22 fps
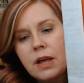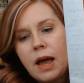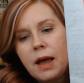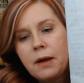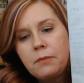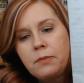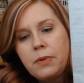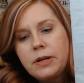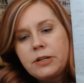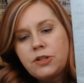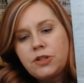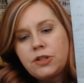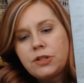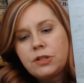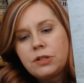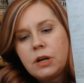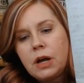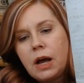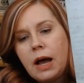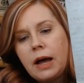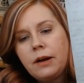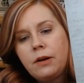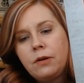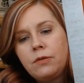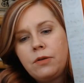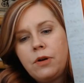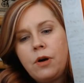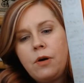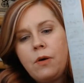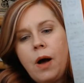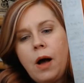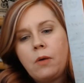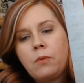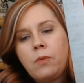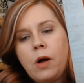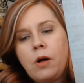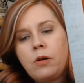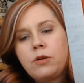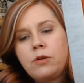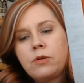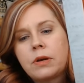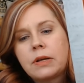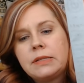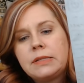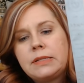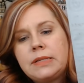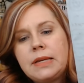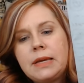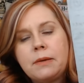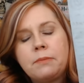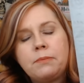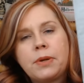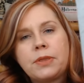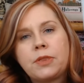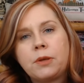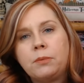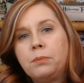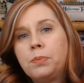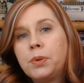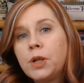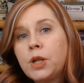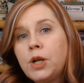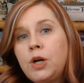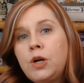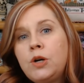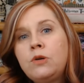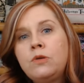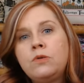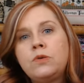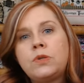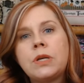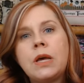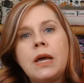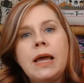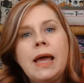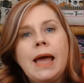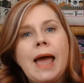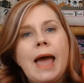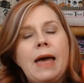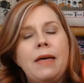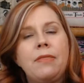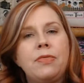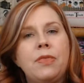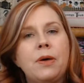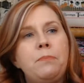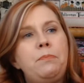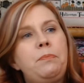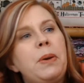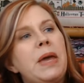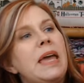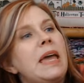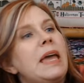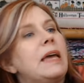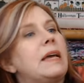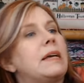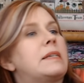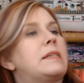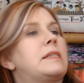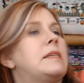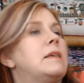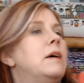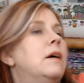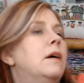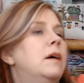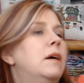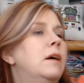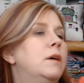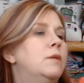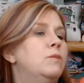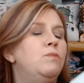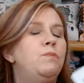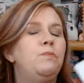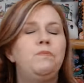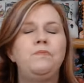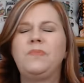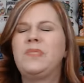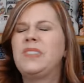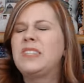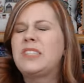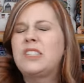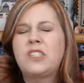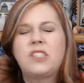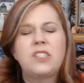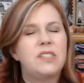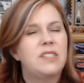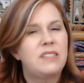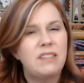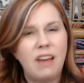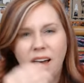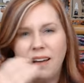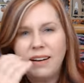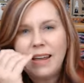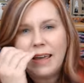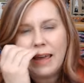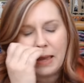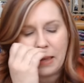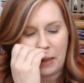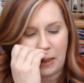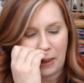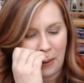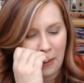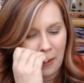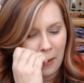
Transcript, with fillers: I wish, I don't know how well you can see them, but the blues and the pinks, stunning,